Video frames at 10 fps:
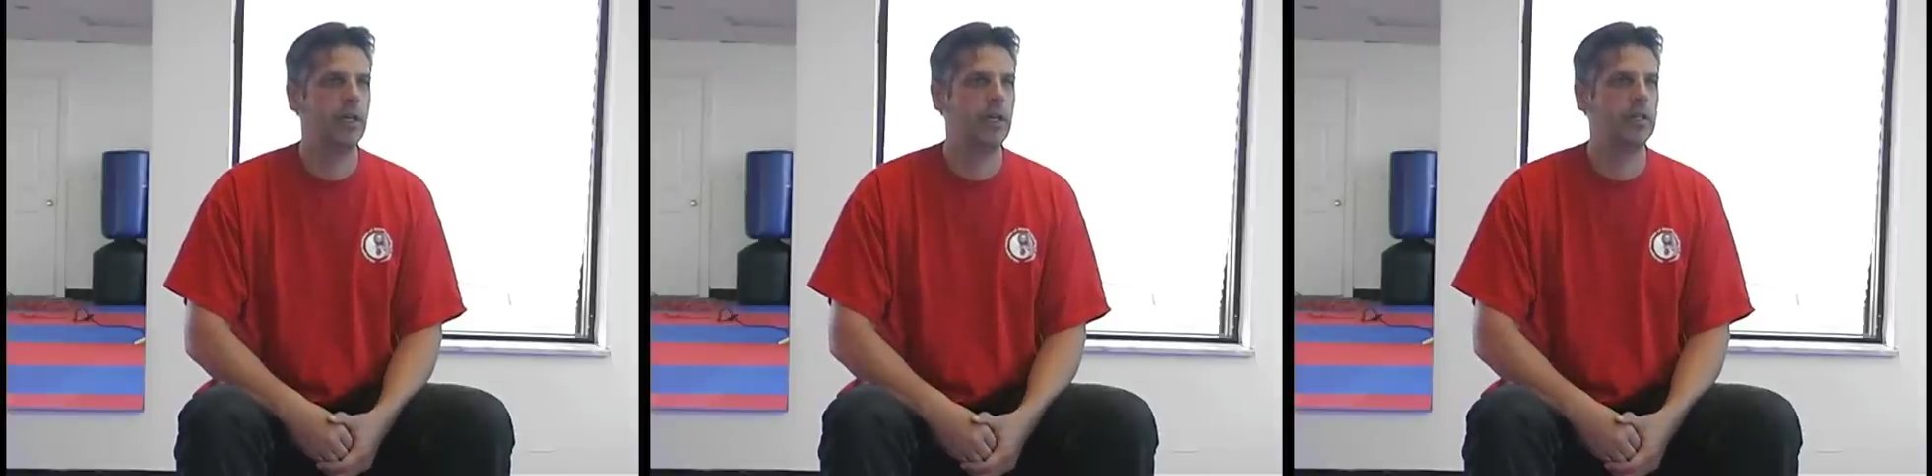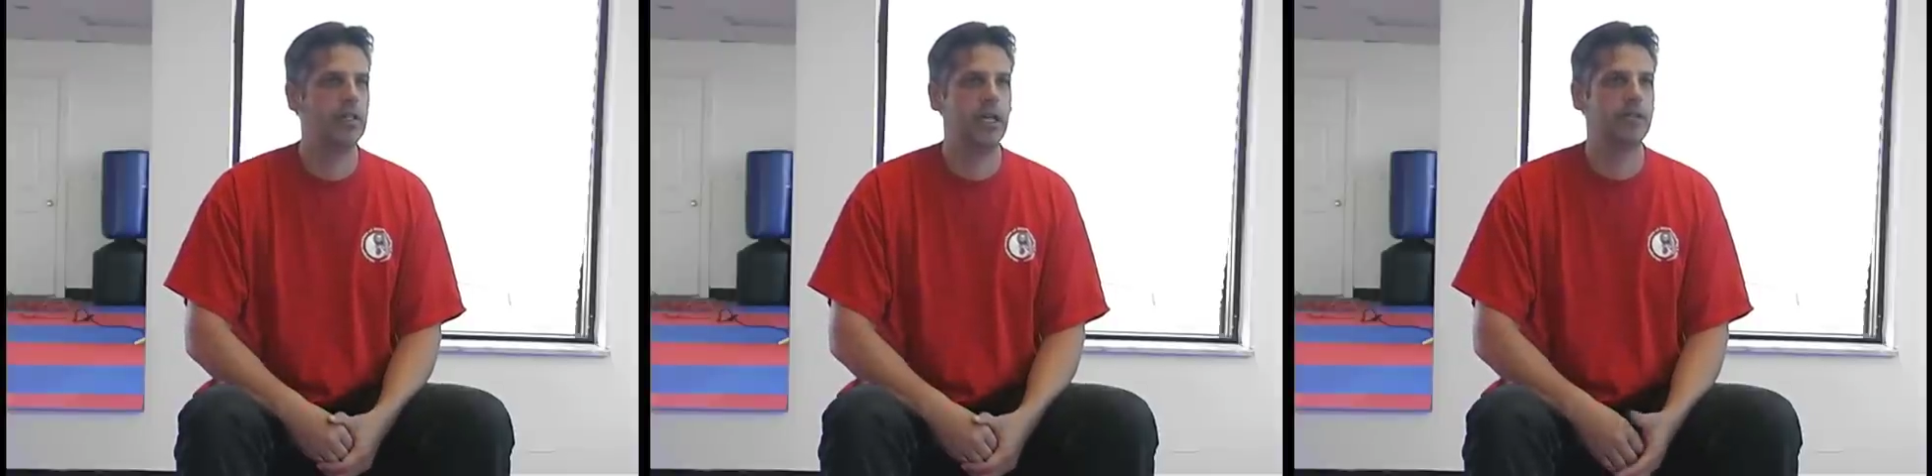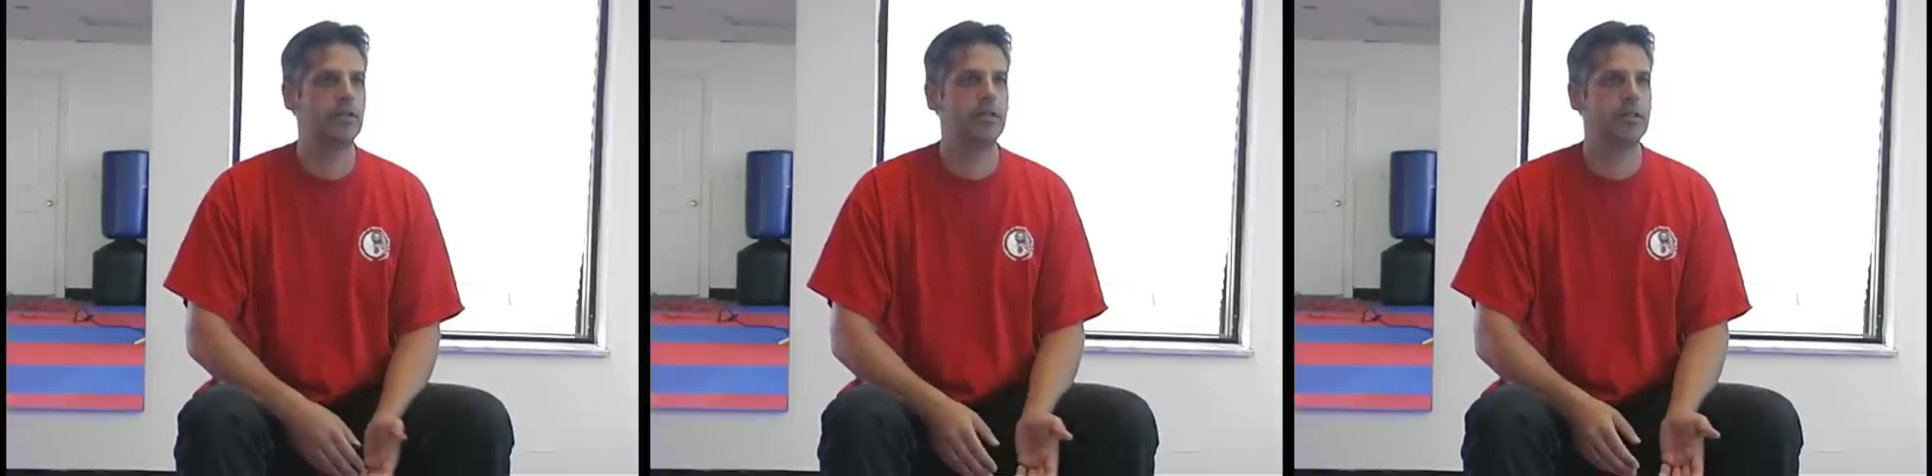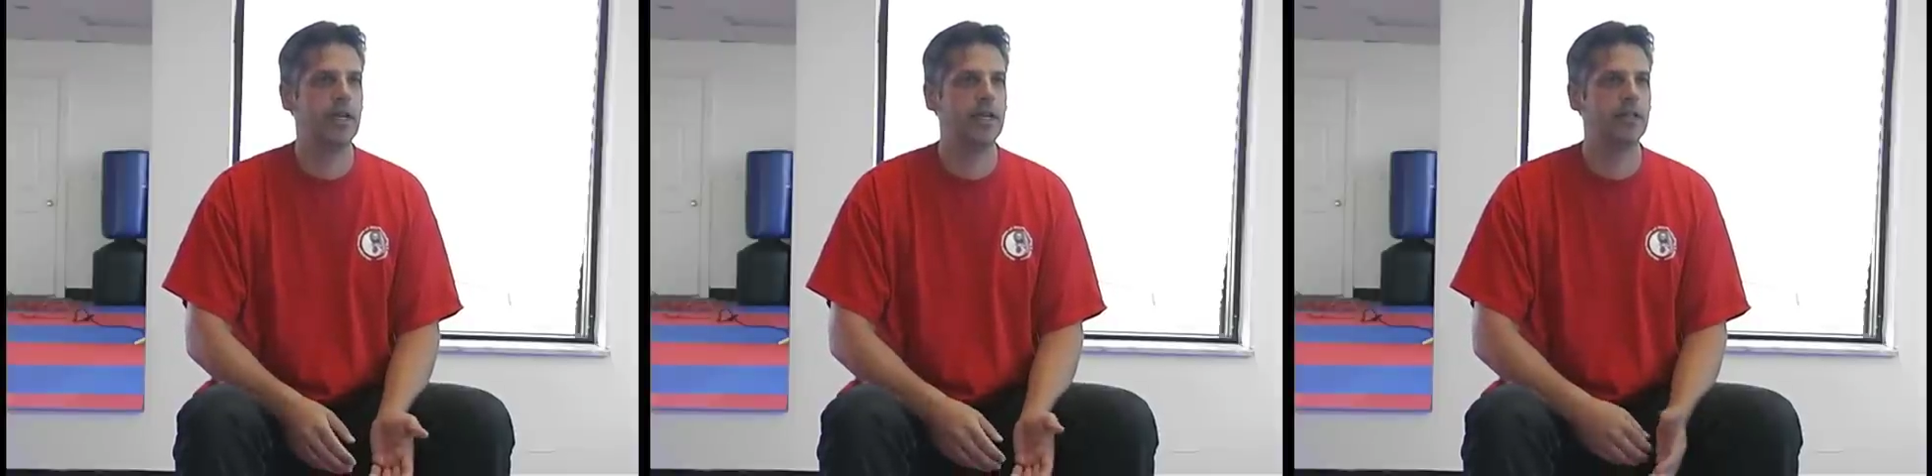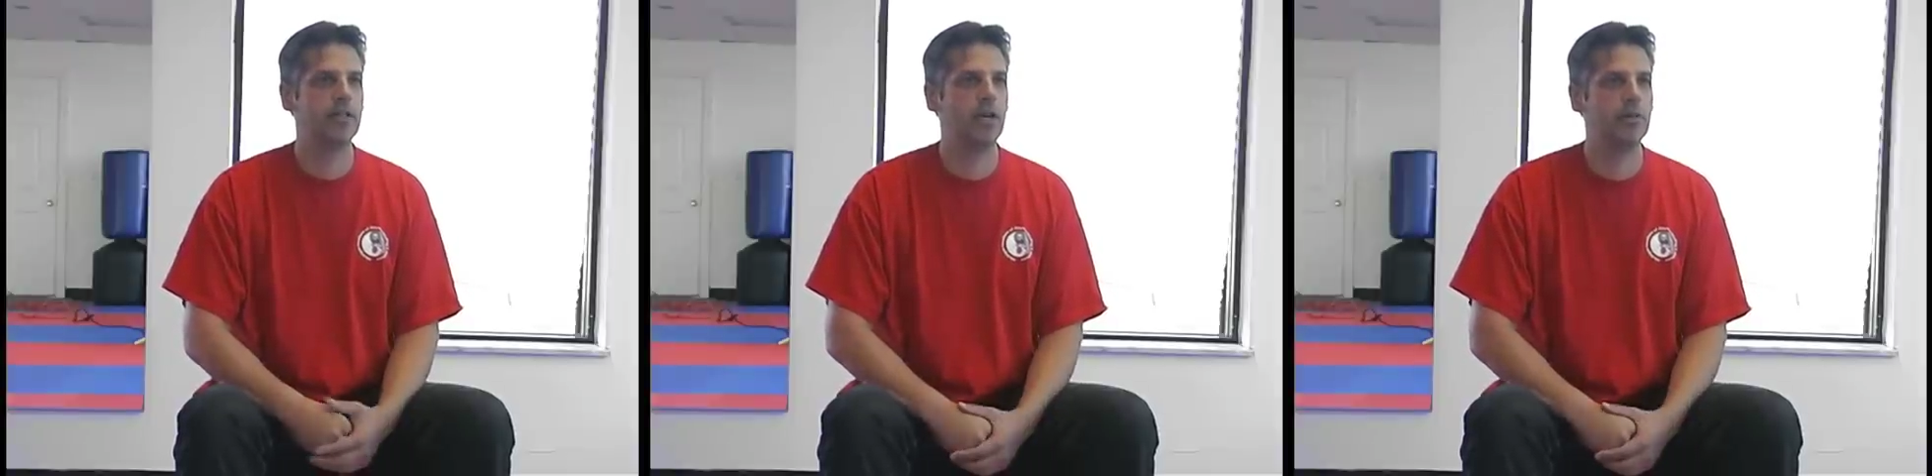And the answer to that
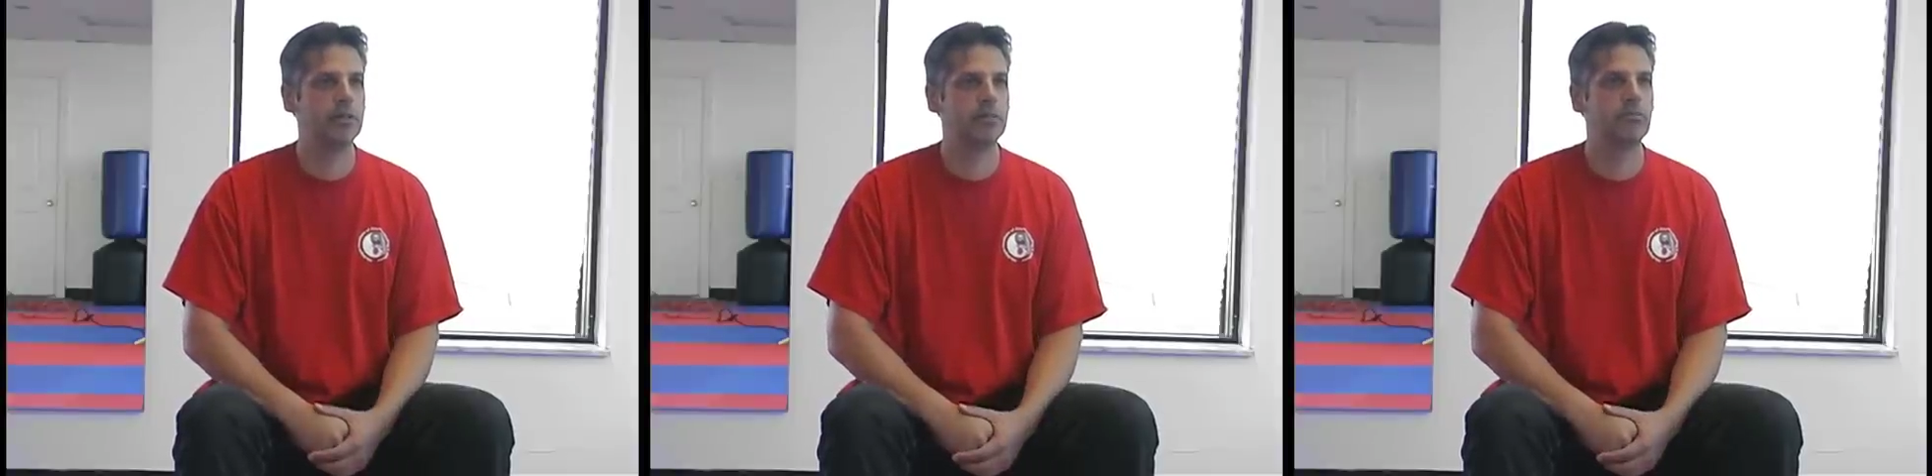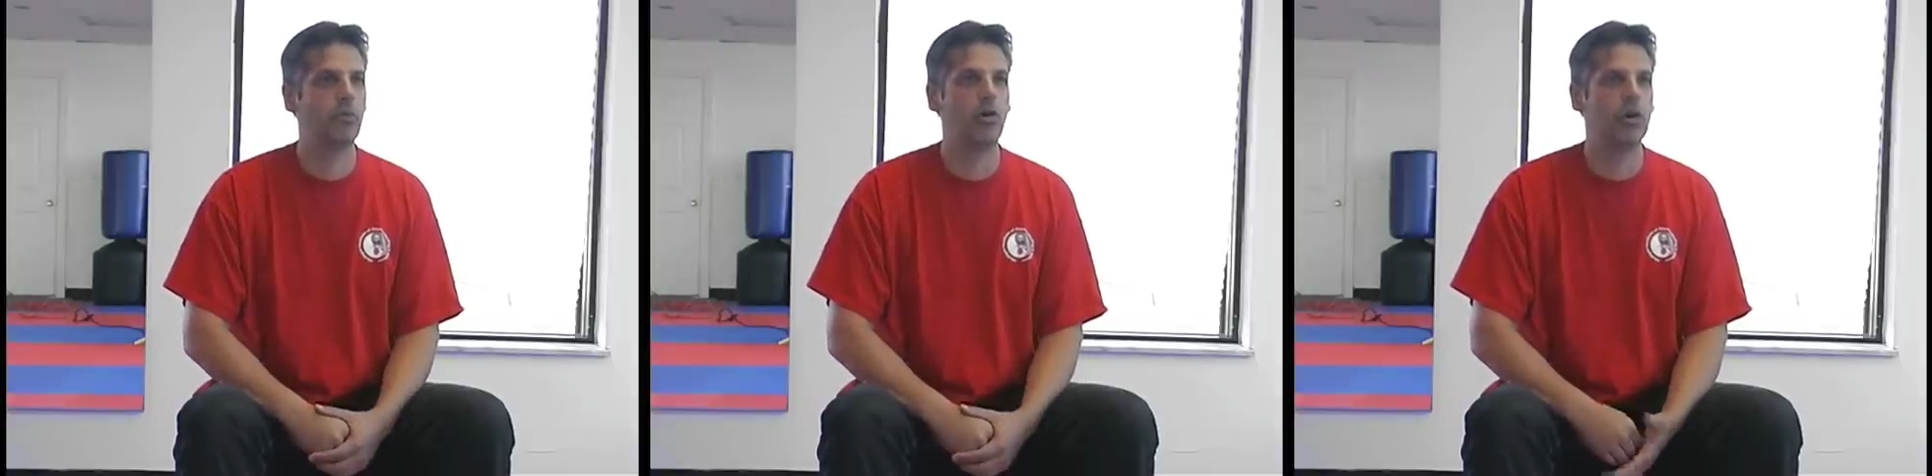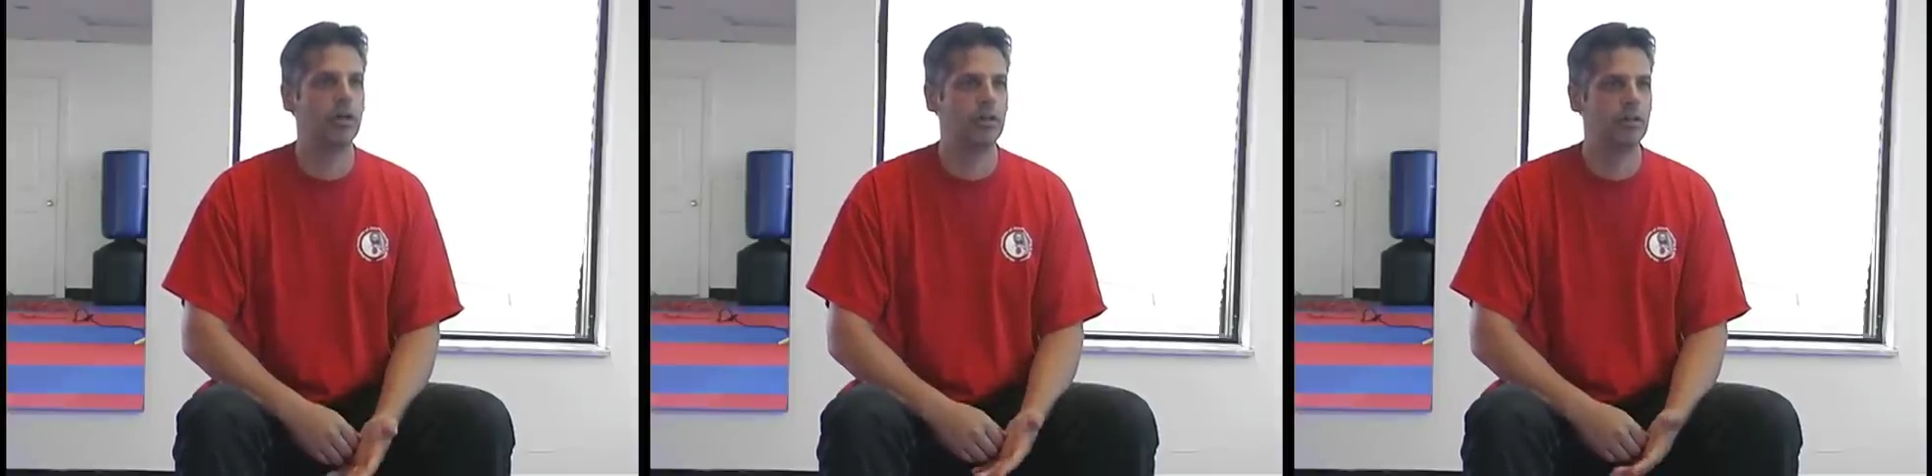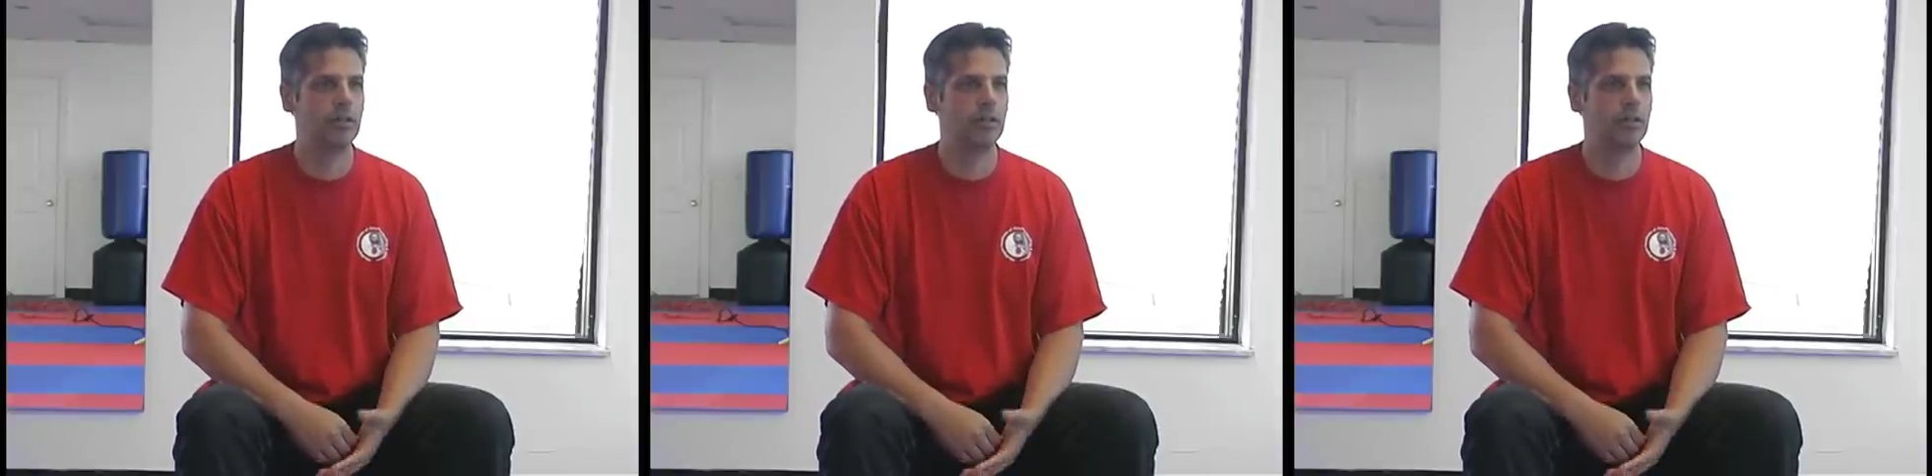is always more.